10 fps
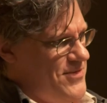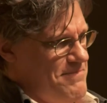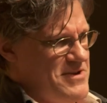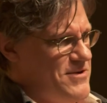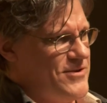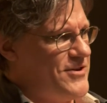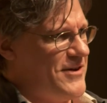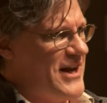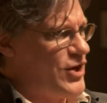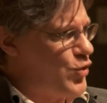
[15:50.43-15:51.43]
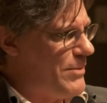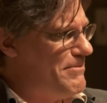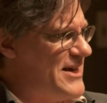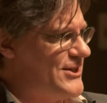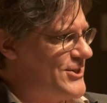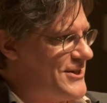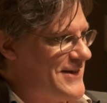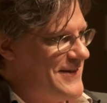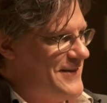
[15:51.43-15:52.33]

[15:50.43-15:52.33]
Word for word: the mirror turning into a mist,